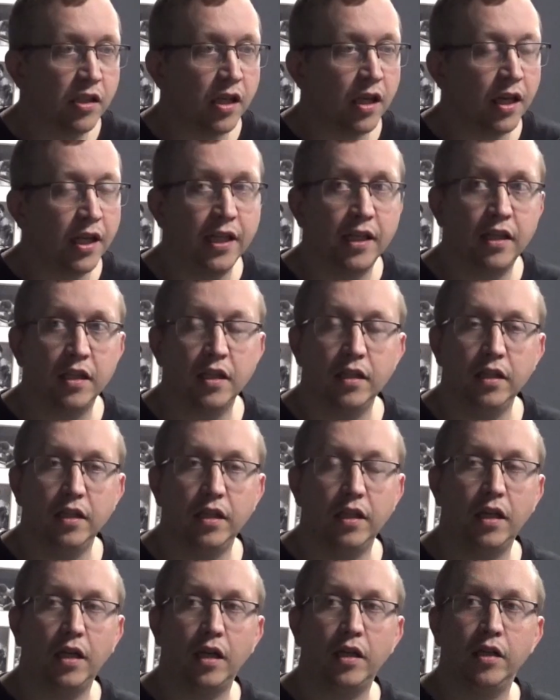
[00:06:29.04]
I've
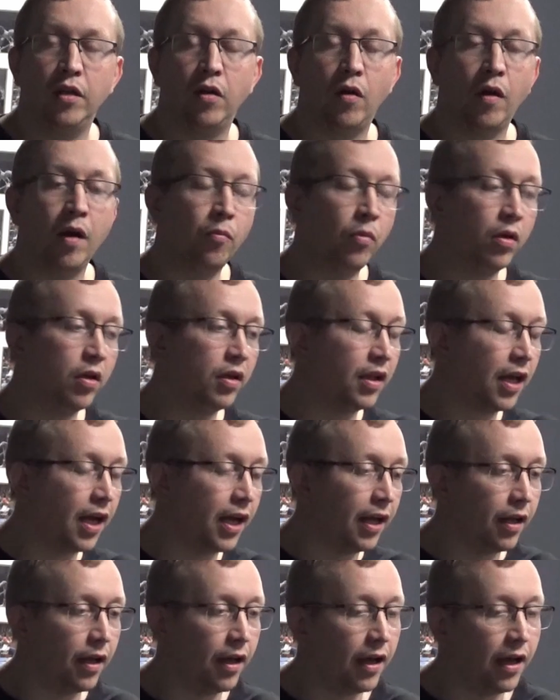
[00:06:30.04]

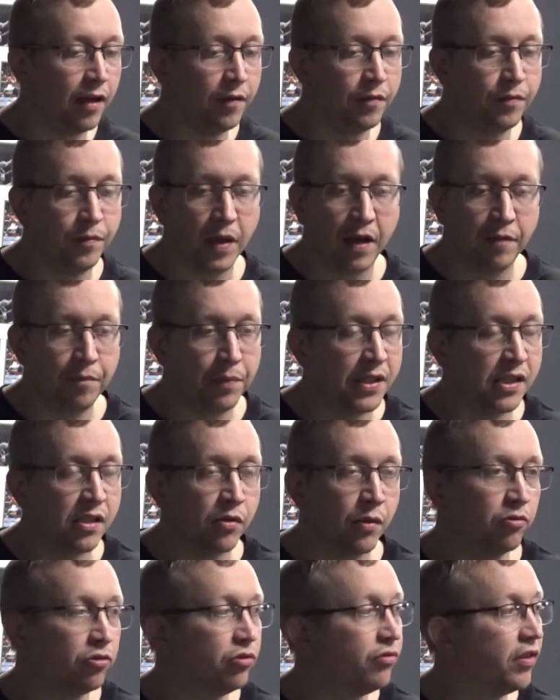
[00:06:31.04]
been to
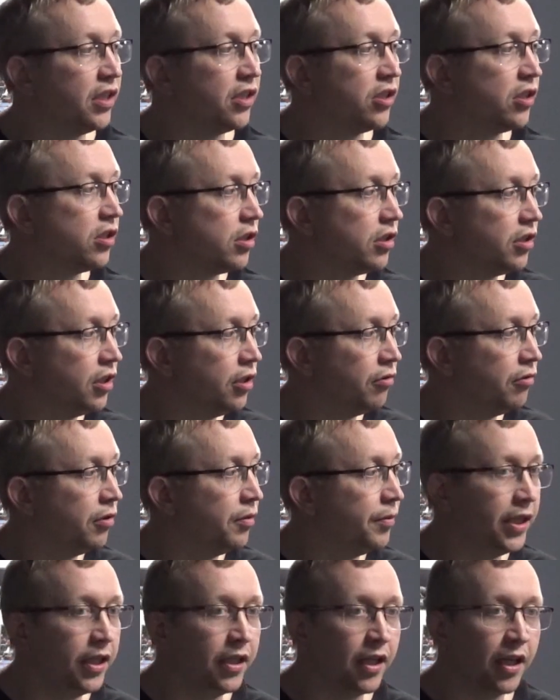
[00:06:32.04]
Auschwitz, you know what I
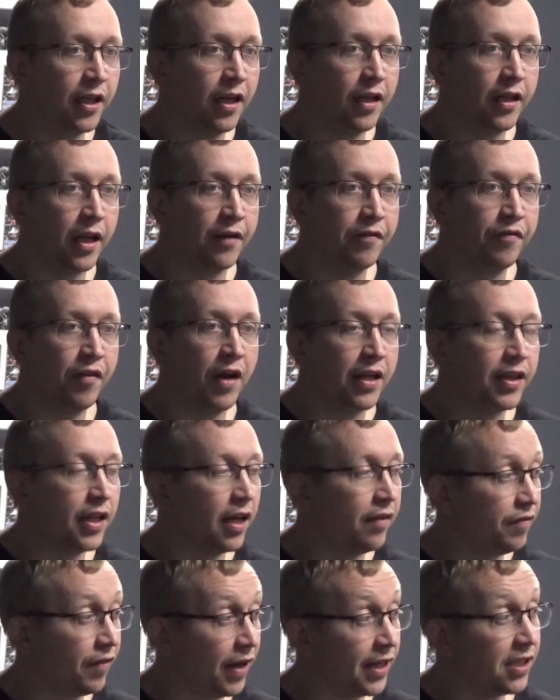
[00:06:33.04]
mean? I find
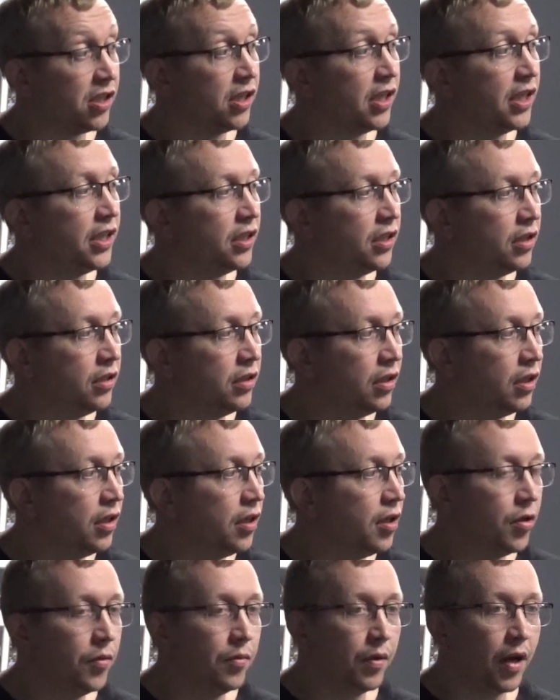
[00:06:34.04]
that fascinating.
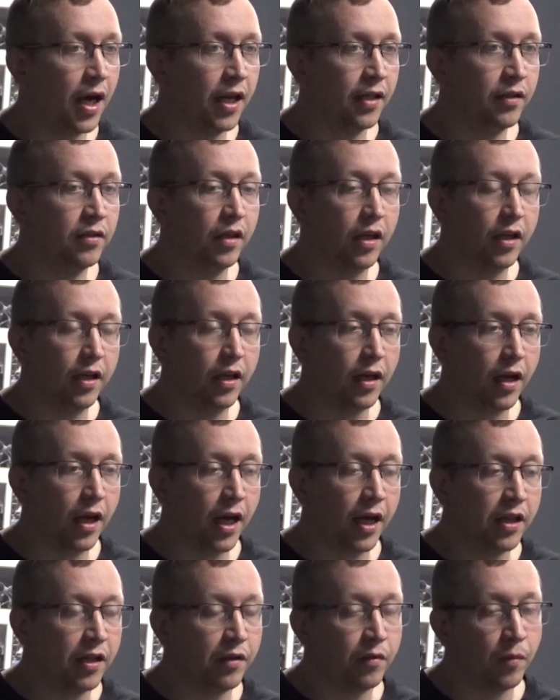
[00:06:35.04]
And
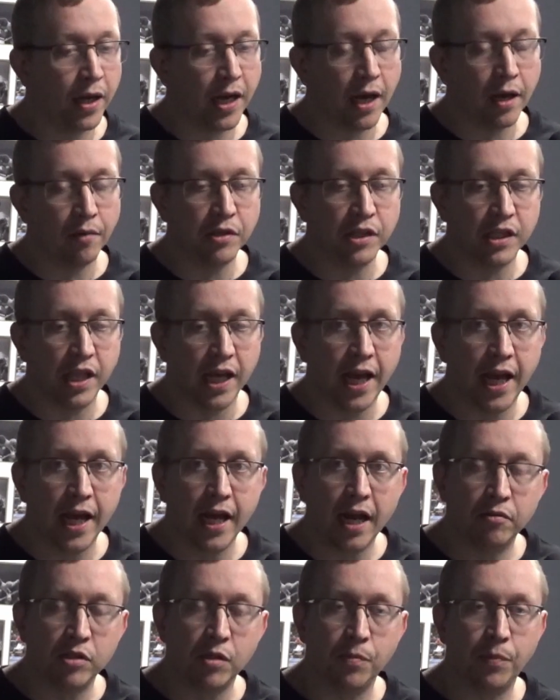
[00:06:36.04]
I think when I was there,
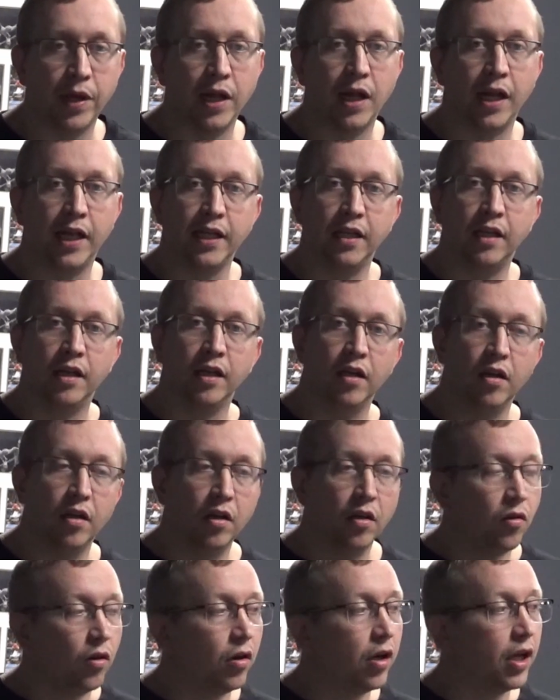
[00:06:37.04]
I was a bit like,
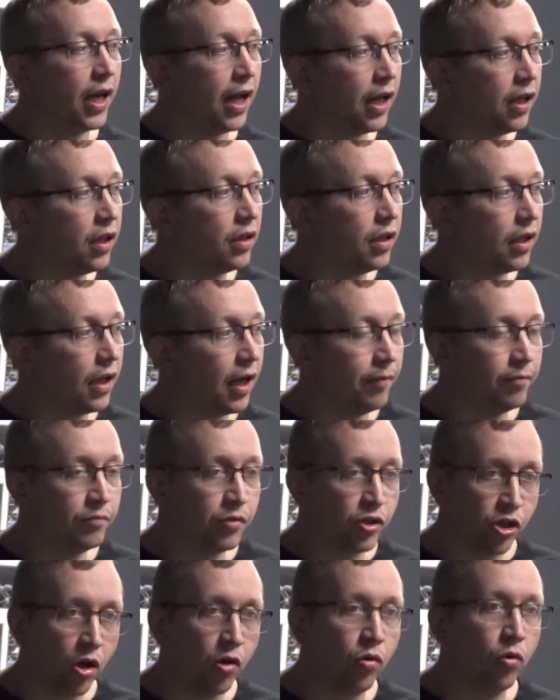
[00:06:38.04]
fucking hell, I'm
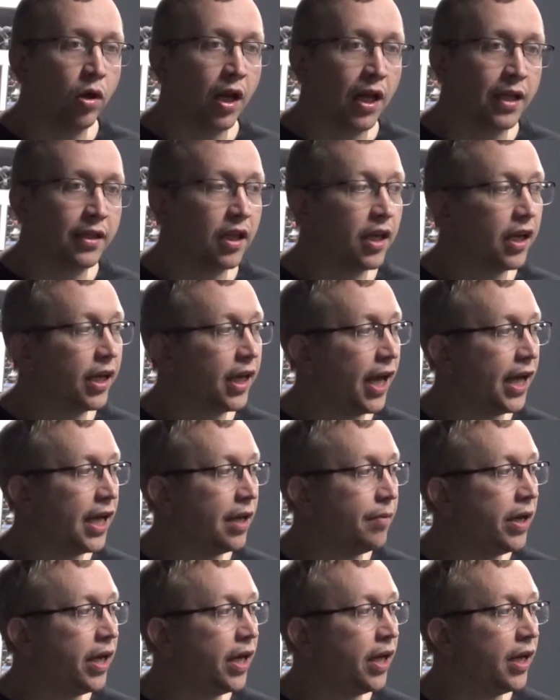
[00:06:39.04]
so glad that I
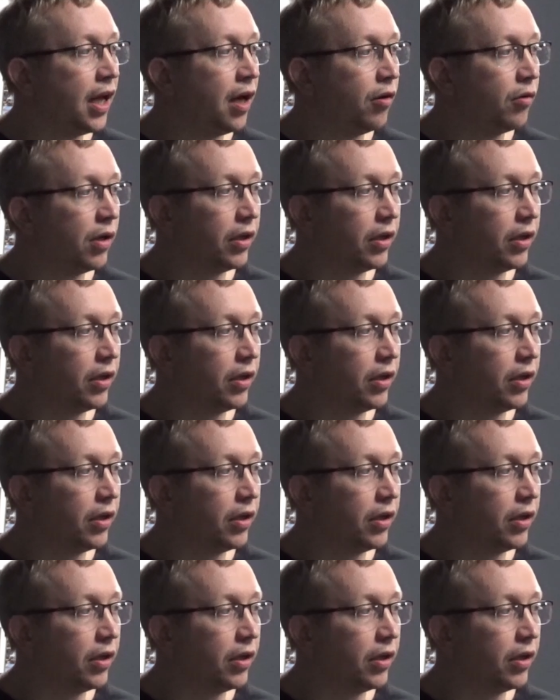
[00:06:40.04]
came here now.